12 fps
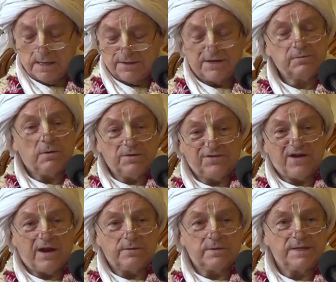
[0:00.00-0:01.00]
There's one
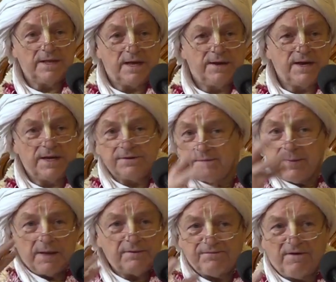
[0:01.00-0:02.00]
sadhu in there, he has
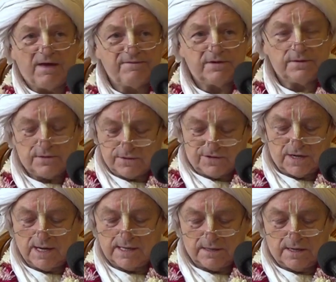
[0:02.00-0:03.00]
about 500
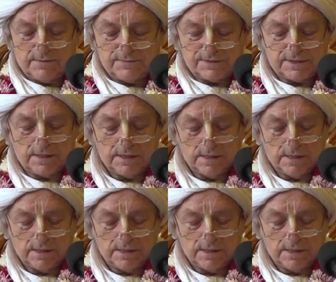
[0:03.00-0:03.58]
kilograms.